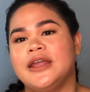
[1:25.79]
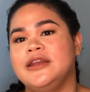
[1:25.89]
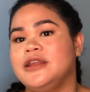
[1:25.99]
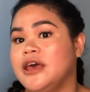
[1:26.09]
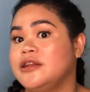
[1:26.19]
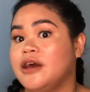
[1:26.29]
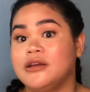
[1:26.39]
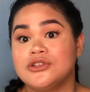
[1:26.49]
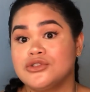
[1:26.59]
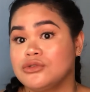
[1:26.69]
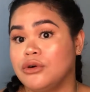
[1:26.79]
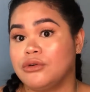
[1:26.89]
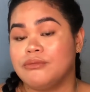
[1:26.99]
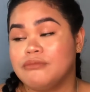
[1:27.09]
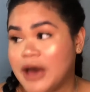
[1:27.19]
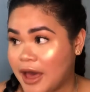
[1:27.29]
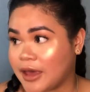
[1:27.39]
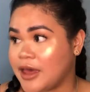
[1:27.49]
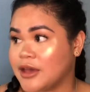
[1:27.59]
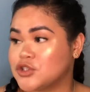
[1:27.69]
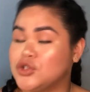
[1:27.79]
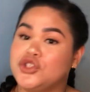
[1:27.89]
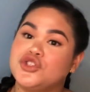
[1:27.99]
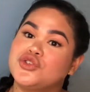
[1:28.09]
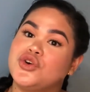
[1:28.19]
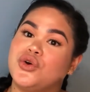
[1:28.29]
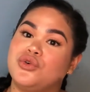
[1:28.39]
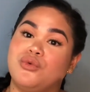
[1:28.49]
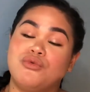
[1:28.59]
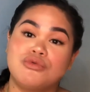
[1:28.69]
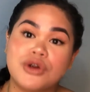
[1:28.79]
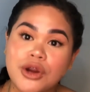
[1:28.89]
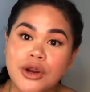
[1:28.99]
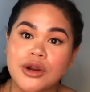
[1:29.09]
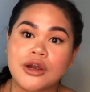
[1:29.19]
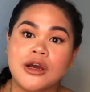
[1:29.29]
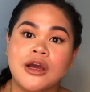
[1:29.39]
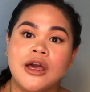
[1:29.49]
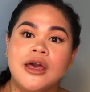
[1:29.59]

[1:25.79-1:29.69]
and not just to go to MAC, actually to go to work